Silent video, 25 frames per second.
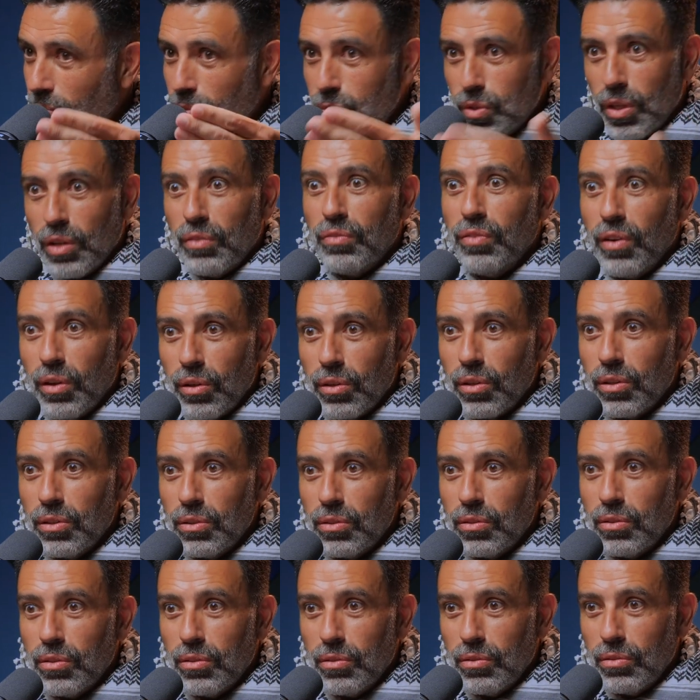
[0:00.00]
So I
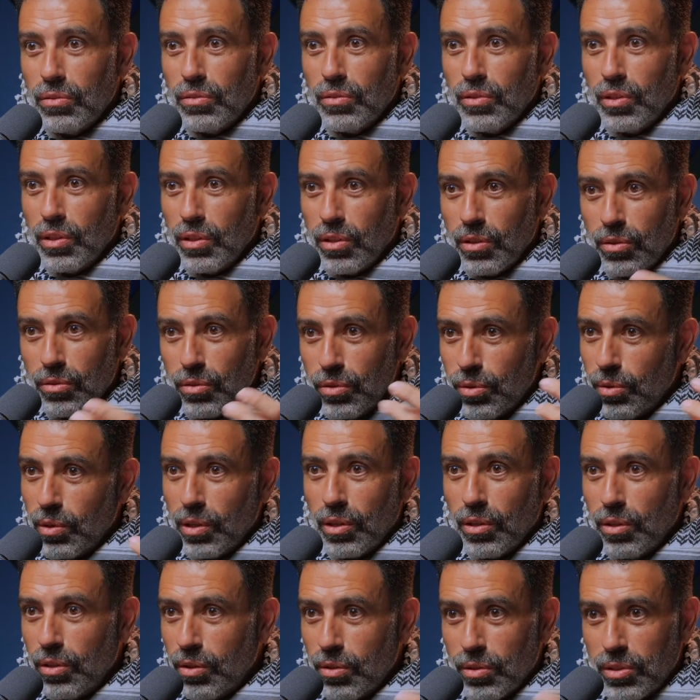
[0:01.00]
focused,
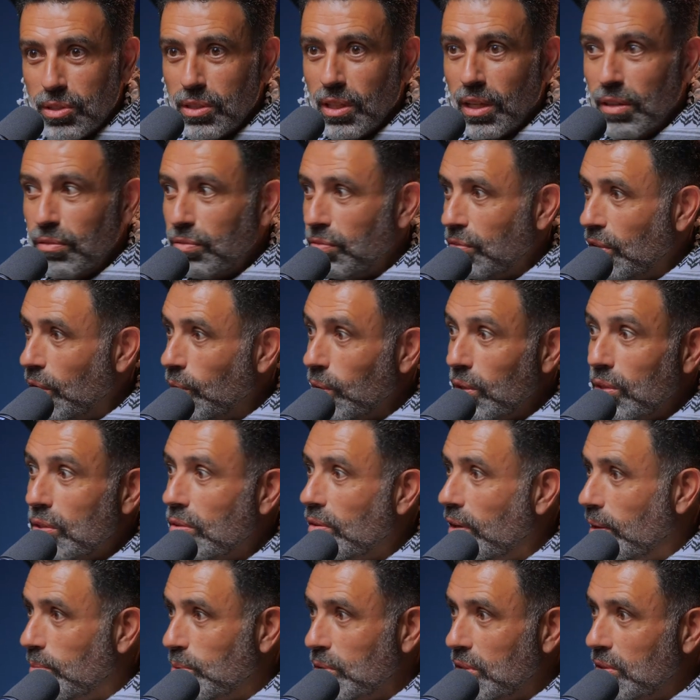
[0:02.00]
doing your stuff, no
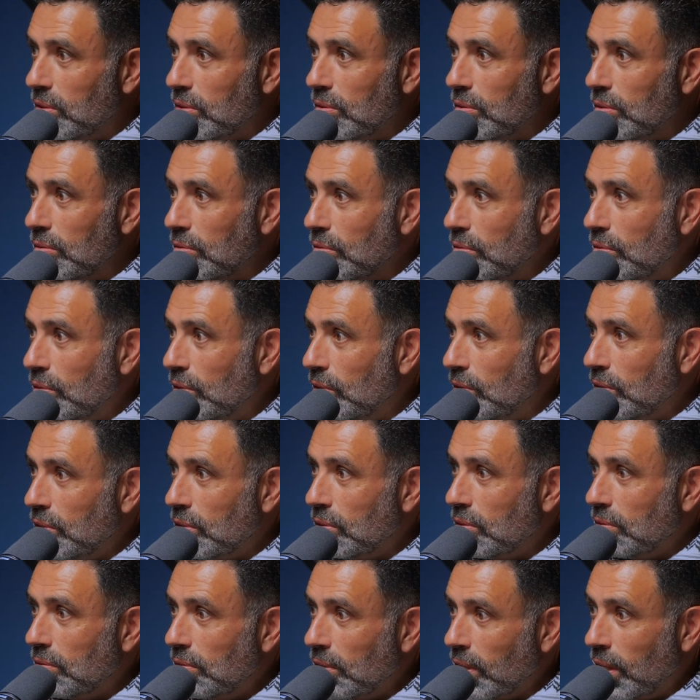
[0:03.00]
interruptions. You
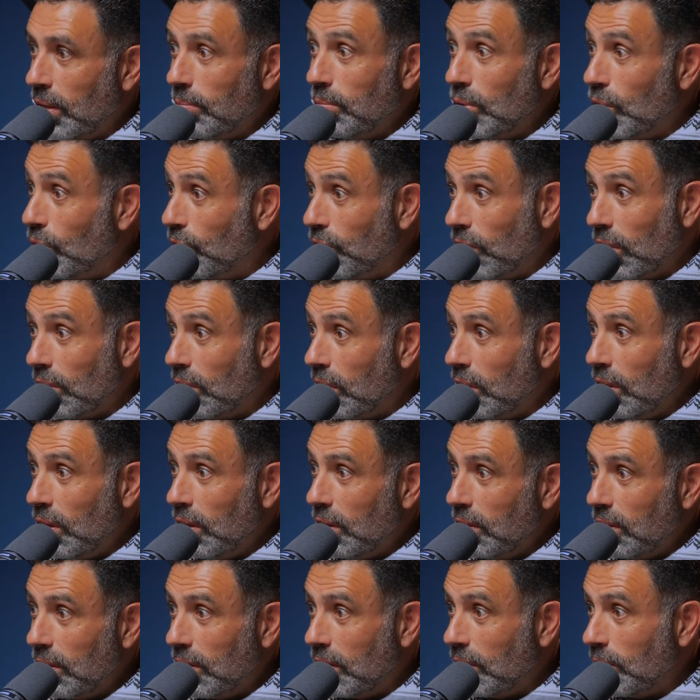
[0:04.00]
just,
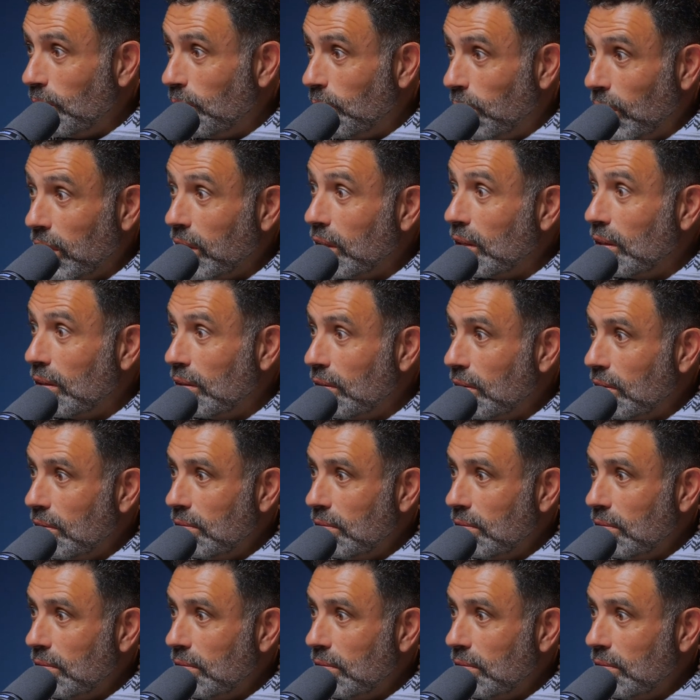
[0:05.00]
blink.